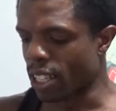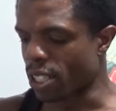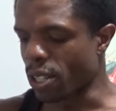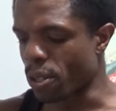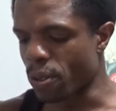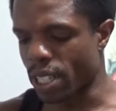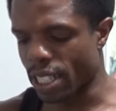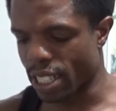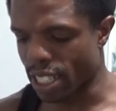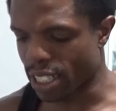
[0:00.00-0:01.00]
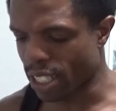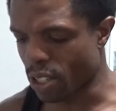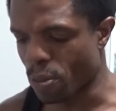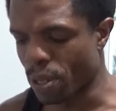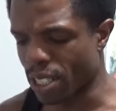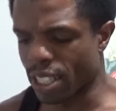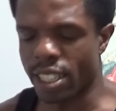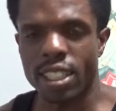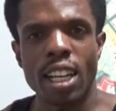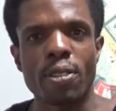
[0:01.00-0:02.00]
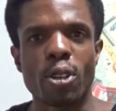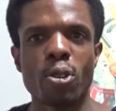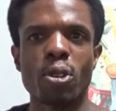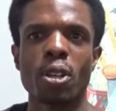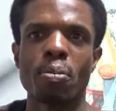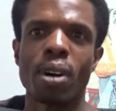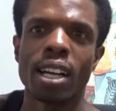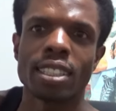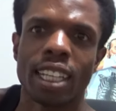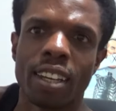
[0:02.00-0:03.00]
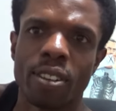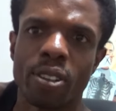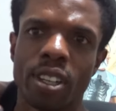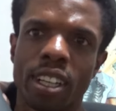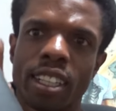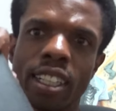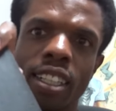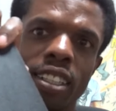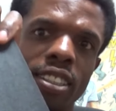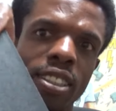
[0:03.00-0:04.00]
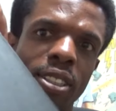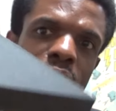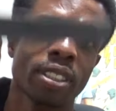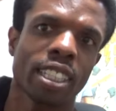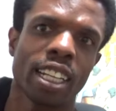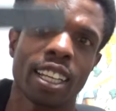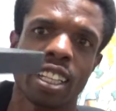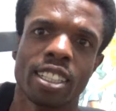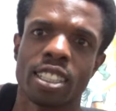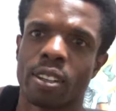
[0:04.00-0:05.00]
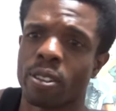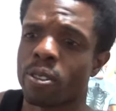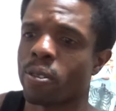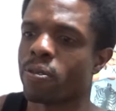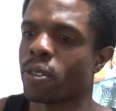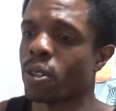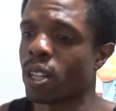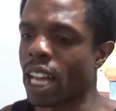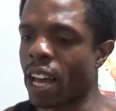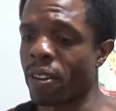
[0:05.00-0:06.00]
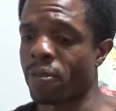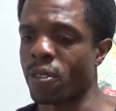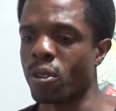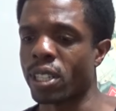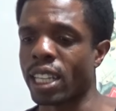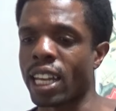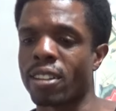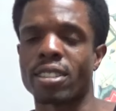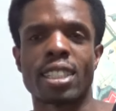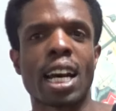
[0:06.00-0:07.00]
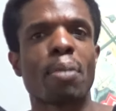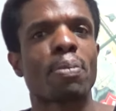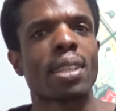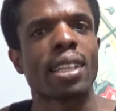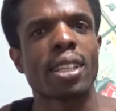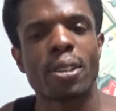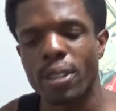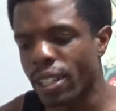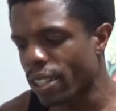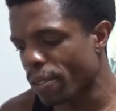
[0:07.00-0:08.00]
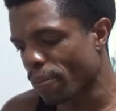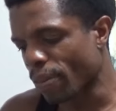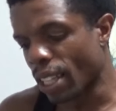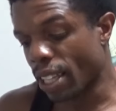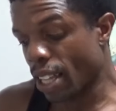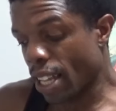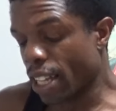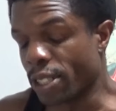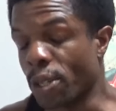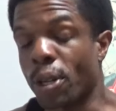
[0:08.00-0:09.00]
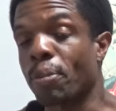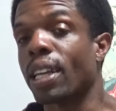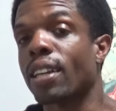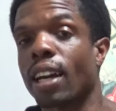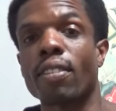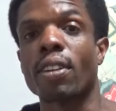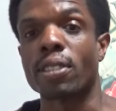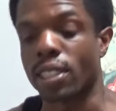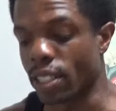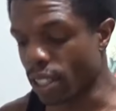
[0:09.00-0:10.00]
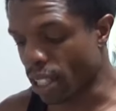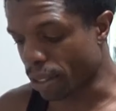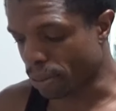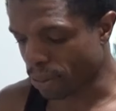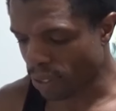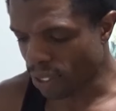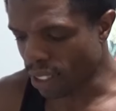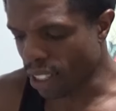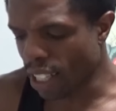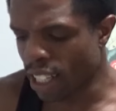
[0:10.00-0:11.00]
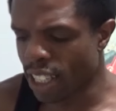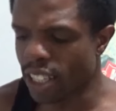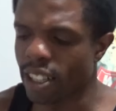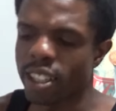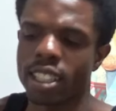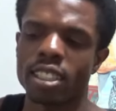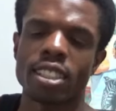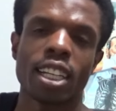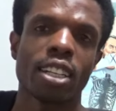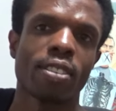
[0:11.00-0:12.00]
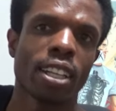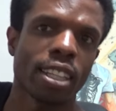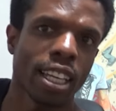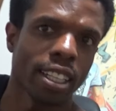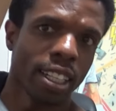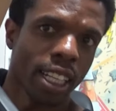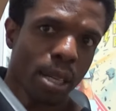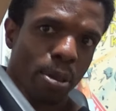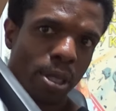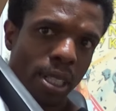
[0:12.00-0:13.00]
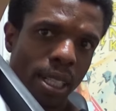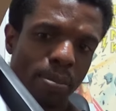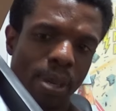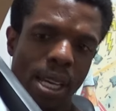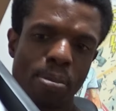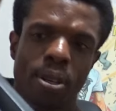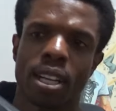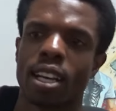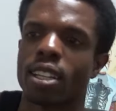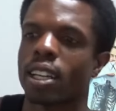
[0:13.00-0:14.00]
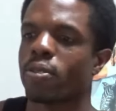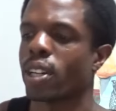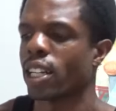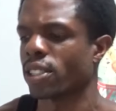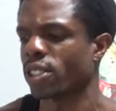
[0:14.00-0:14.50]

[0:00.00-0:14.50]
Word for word: So let's uh, open this. this. is kind of a cool little box they have going on here. So it's kind of got this like folding out top thing going on. It's new to me. I've never seen that. And then on the inside, you've got that labeled paper, kind of like what I